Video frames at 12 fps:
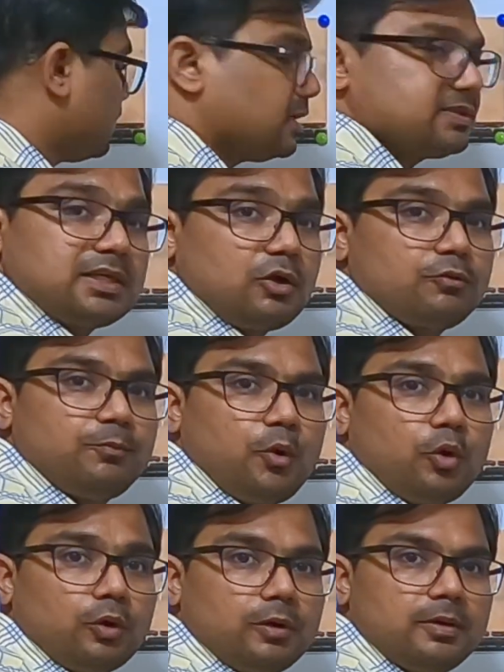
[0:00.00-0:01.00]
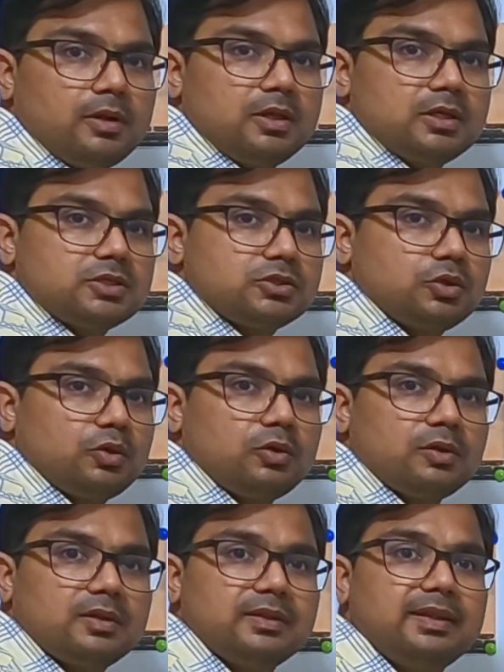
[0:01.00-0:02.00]
the South Pole.
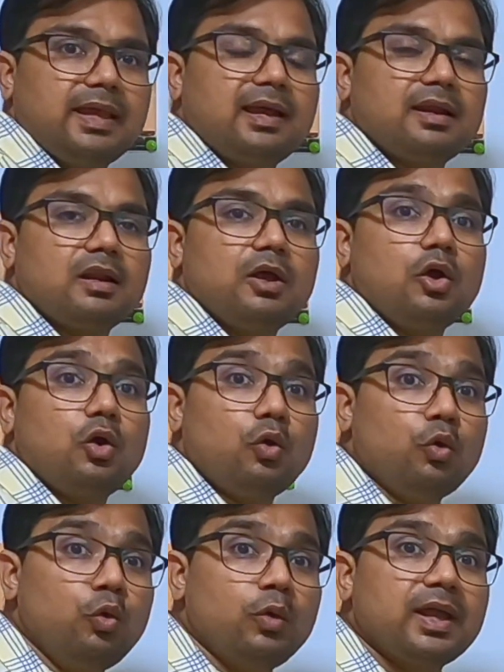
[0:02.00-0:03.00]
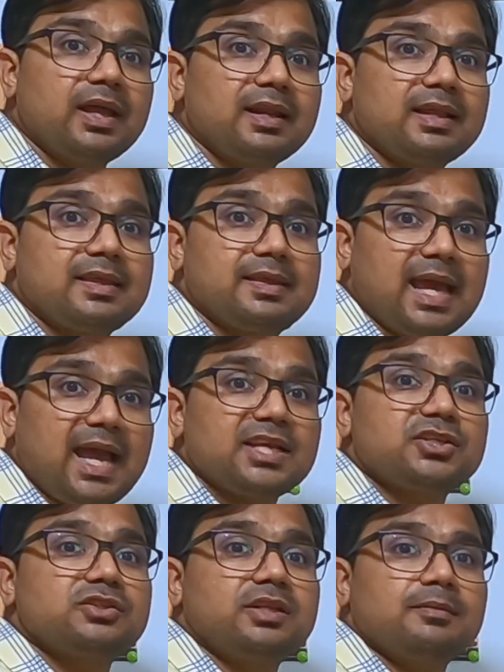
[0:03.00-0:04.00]
So they are who can
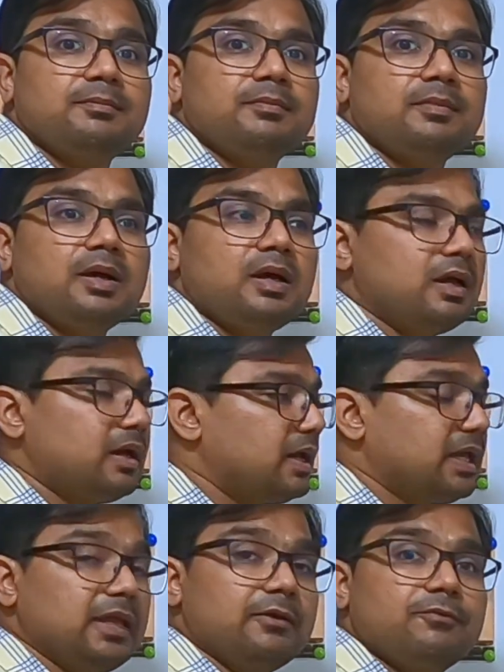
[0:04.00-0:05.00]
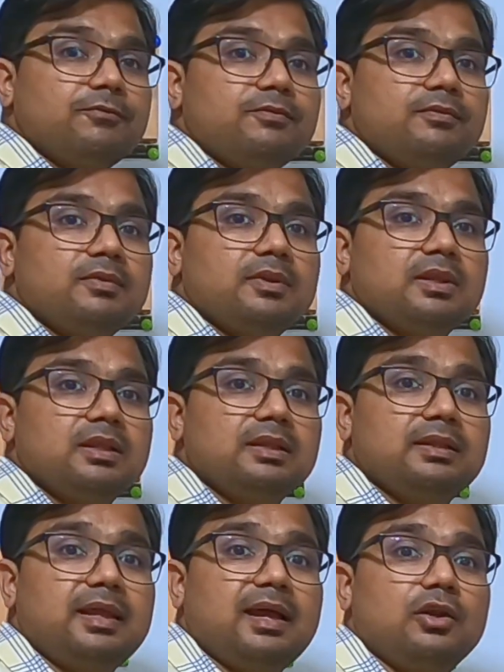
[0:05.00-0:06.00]
catch them if
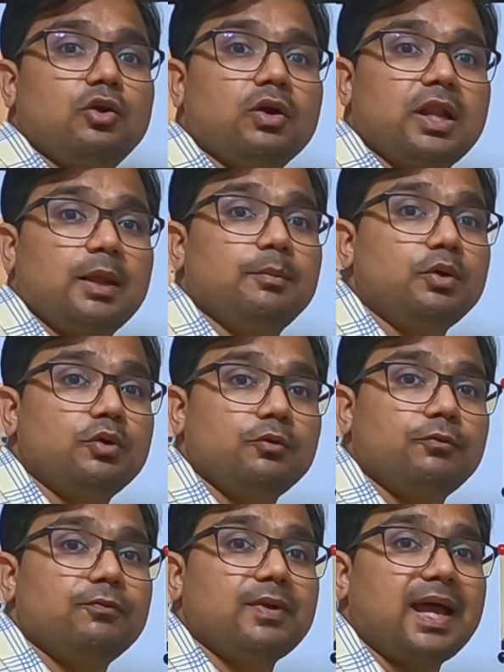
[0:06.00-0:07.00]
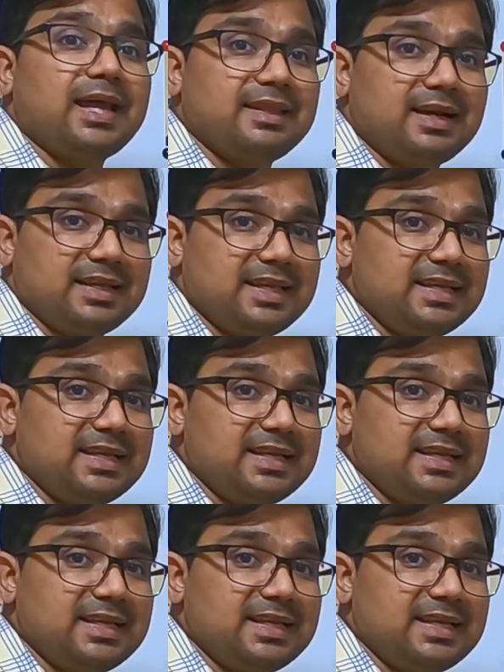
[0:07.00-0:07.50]
they are not able to fly that